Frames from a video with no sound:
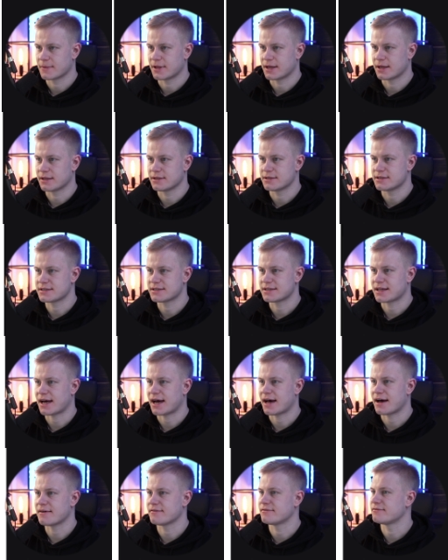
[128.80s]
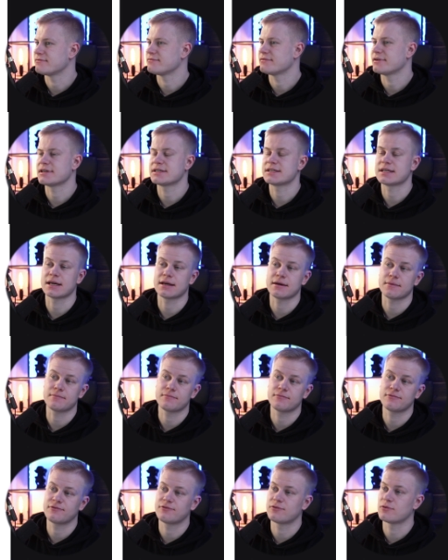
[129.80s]
and just have, let's say,
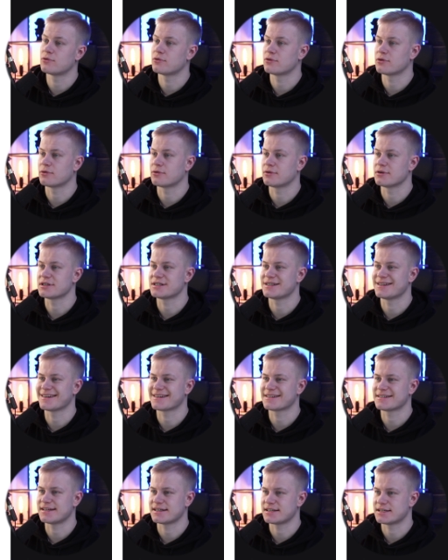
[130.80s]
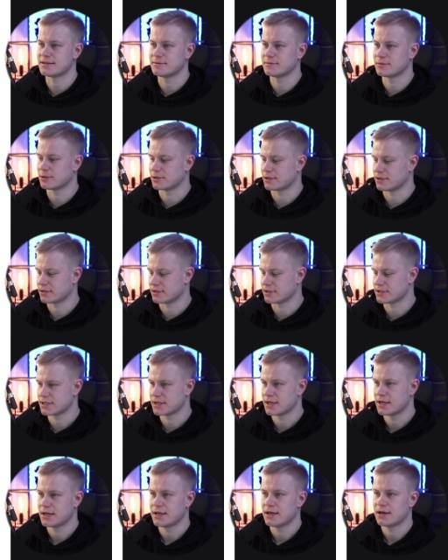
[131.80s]
four or six testimonials
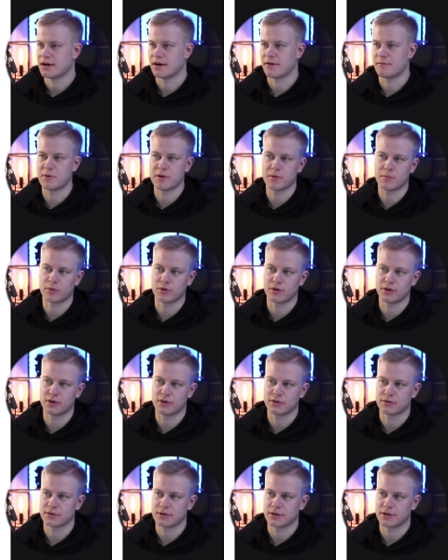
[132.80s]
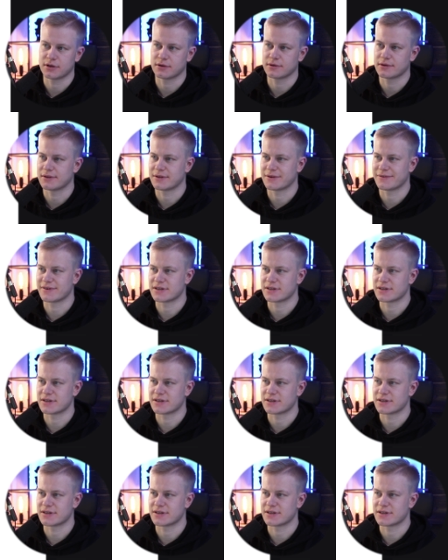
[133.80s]
of people, you know, in the